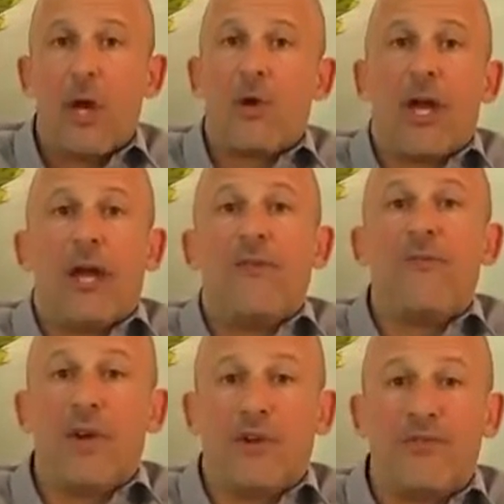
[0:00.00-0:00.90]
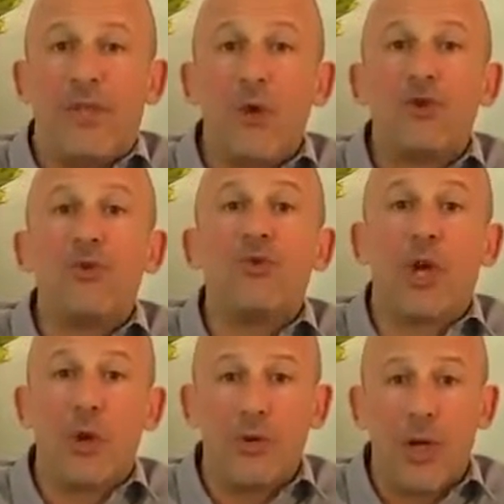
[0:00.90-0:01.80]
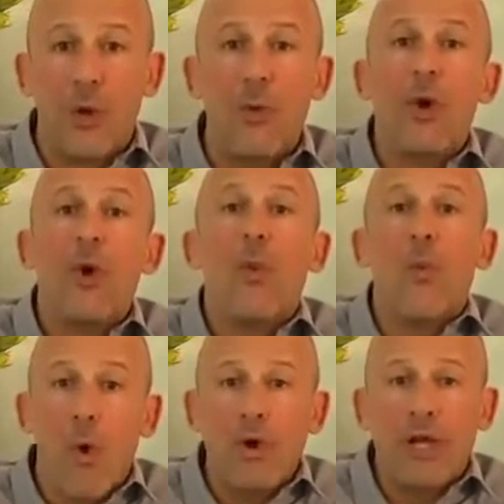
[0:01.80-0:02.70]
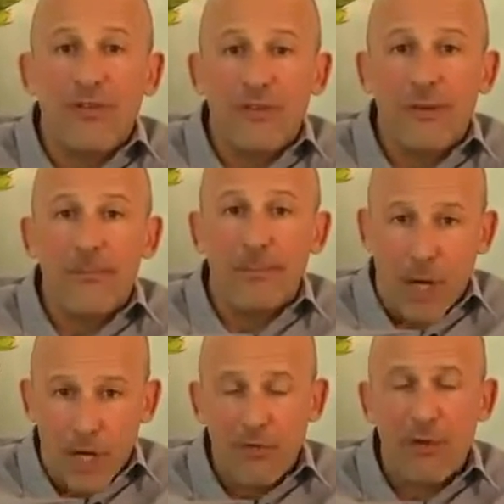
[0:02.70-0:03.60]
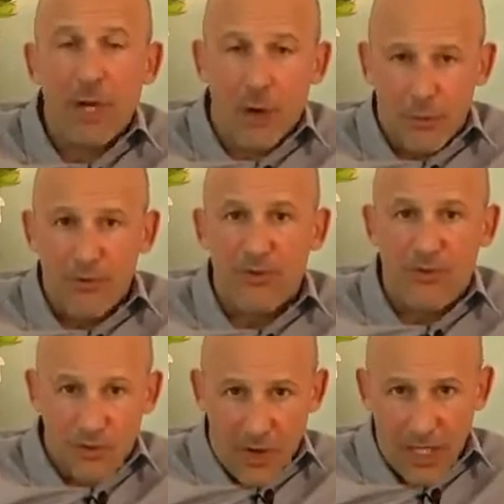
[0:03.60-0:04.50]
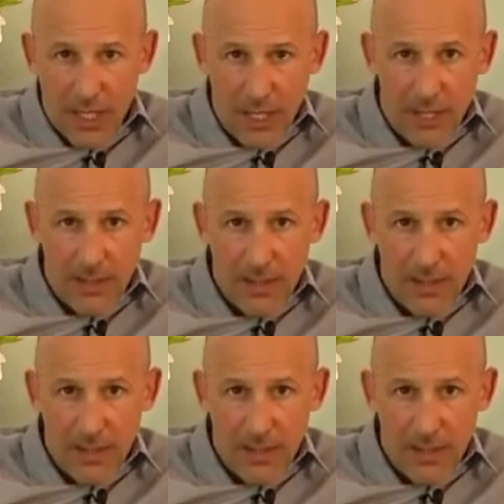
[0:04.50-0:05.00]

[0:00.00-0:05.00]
Okay, first, for those who don't know, what is binary options trading?